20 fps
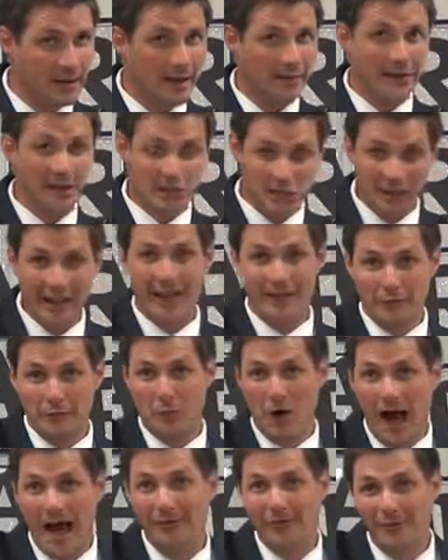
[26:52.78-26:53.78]
They still have
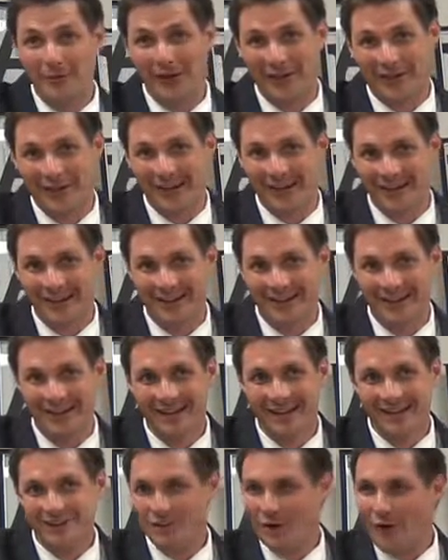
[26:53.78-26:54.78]
a problem with it.
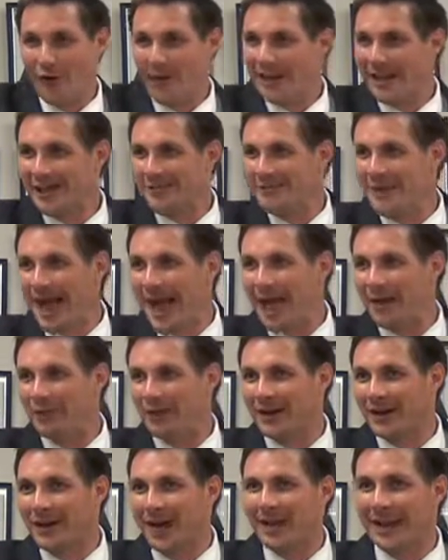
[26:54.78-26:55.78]
So don't get mad
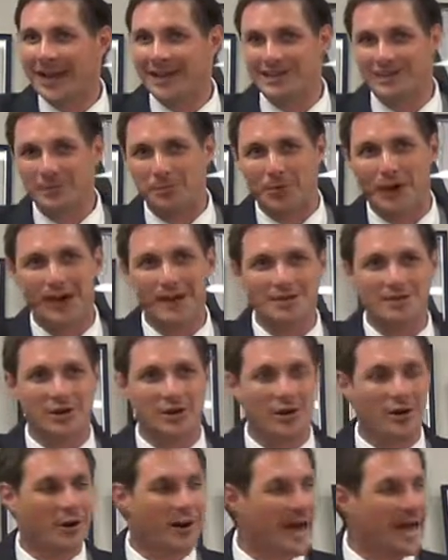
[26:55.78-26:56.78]
when God has the
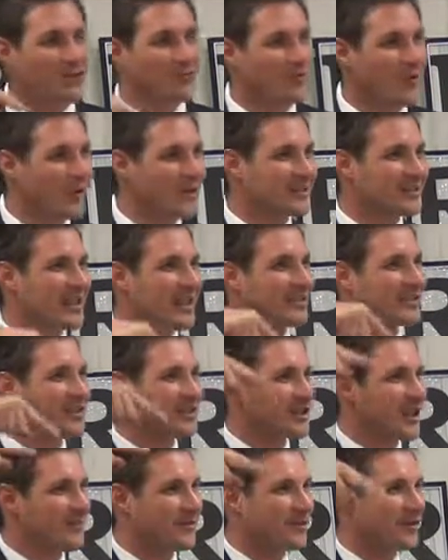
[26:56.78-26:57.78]
preacher or God's Word tells
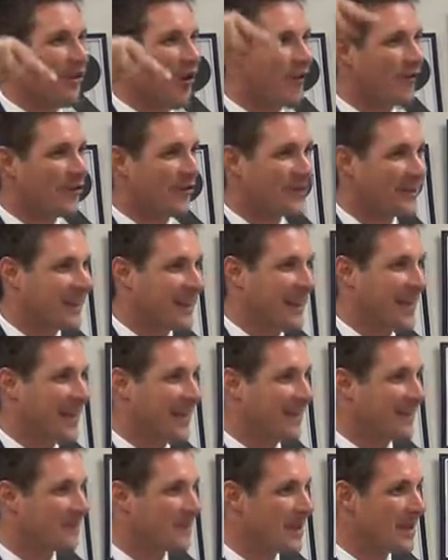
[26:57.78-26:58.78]
you something over and
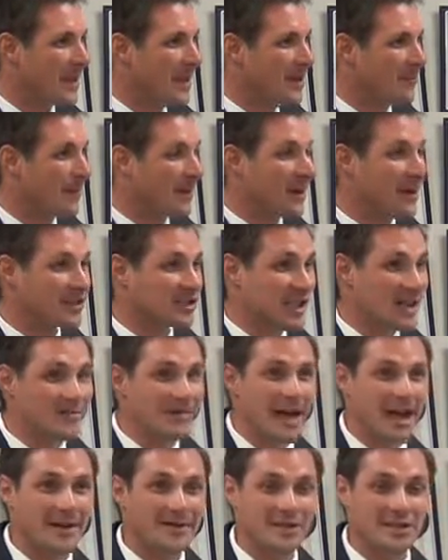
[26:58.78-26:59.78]
again. Because
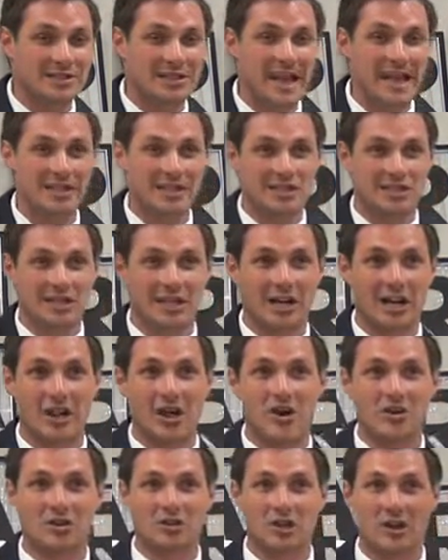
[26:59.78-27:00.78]
sometimes it takes us a little
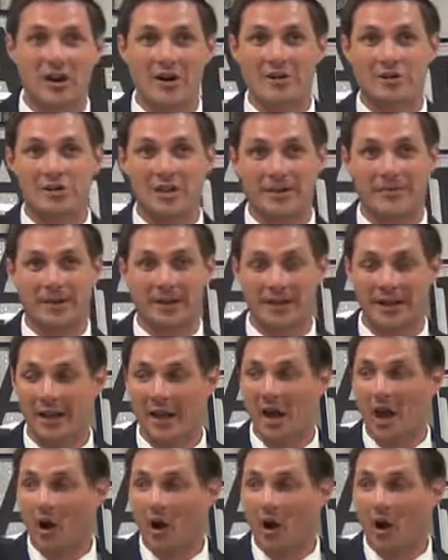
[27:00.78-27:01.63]
long to learn something.